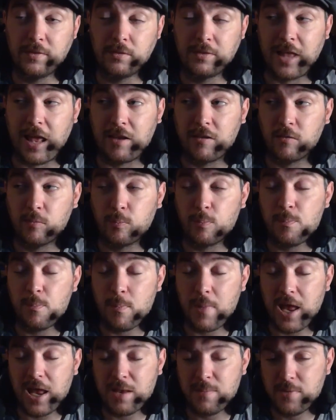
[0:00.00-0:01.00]
that's
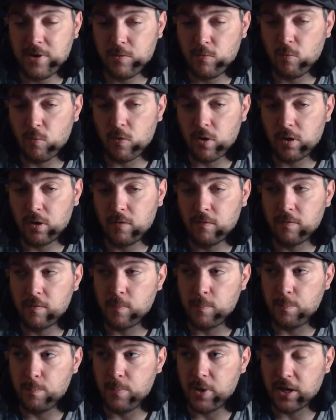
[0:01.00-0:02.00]
maybe one of
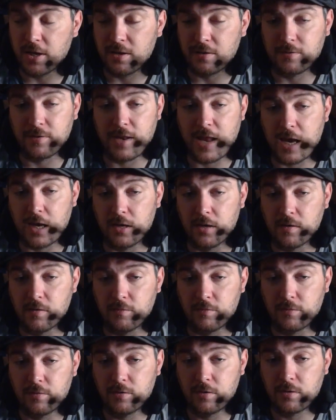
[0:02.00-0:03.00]
the biggest
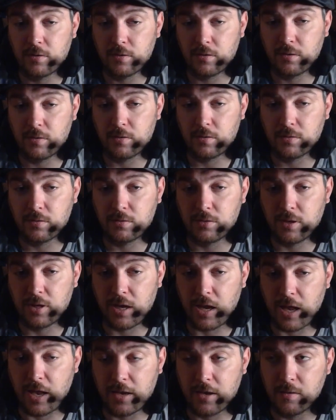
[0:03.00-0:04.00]
negatives
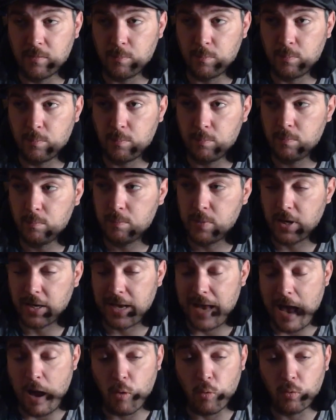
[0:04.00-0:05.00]
that I can
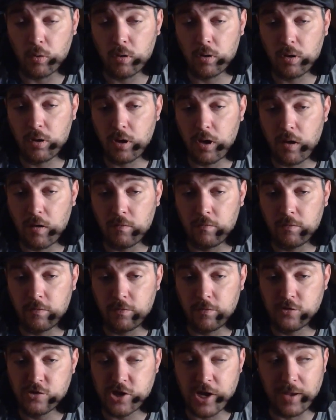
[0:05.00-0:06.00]
pick out
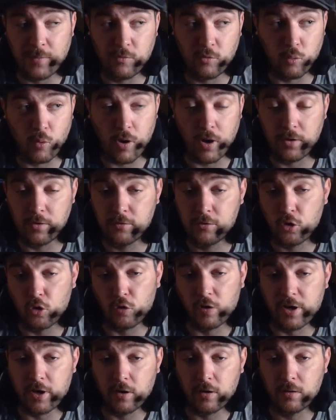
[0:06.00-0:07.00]
of James Wan's
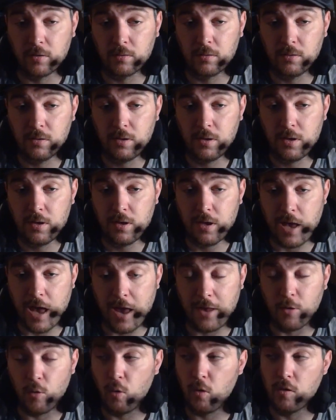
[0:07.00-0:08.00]
career
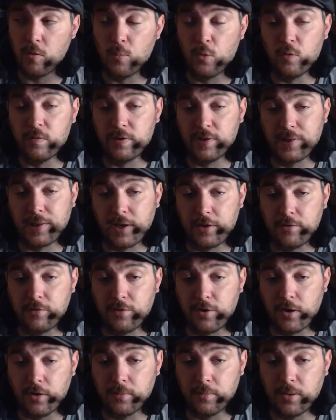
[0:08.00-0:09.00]
and all the movies that
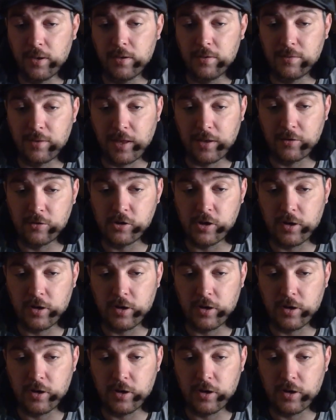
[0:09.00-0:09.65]
he's done, is that